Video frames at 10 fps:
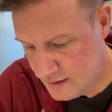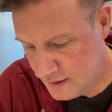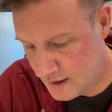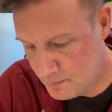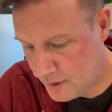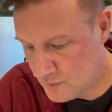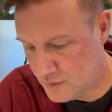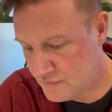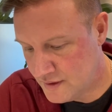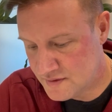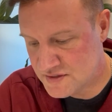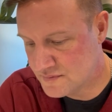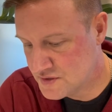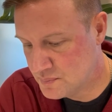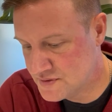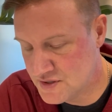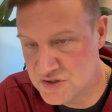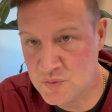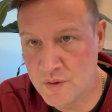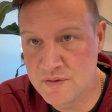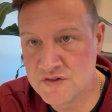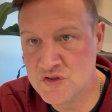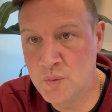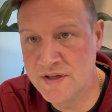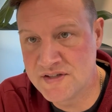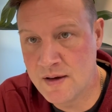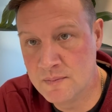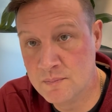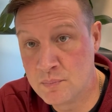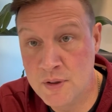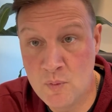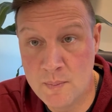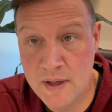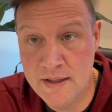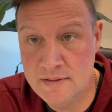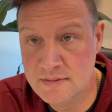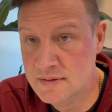But we find ourselves in a position where there's two ways out. Print more money.